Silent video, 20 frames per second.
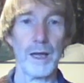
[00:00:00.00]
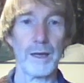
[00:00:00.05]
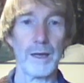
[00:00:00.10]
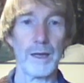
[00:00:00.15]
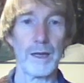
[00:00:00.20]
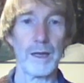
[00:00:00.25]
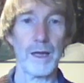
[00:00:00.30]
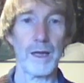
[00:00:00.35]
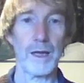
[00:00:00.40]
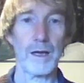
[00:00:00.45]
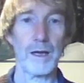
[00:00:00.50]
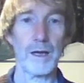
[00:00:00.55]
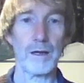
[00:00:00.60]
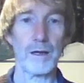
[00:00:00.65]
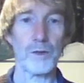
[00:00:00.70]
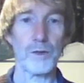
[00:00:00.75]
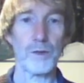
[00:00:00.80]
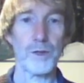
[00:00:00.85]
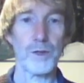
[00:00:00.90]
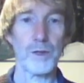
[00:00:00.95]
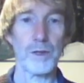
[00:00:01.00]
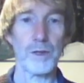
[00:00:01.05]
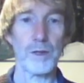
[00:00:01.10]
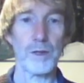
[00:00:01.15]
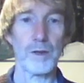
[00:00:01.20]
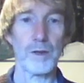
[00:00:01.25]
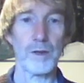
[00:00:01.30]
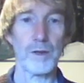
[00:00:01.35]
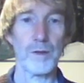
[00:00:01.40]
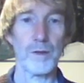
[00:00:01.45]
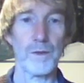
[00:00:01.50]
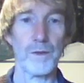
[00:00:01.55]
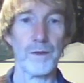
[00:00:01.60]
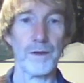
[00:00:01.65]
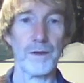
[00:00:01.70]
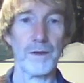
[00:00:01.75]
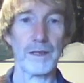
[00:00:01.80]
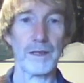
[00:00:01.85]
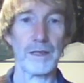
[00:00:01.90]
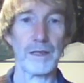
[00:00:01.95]
large
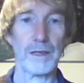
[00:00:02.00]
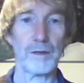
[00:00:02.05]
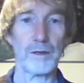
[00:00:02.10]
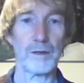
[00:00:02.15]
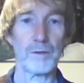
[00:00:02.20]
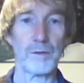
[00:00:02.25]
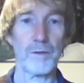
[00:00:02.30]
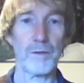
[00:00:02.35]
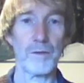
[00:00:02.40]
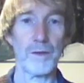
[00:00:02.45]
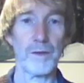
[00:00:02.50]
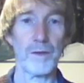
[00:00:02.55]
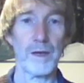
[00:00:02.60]
cyclones,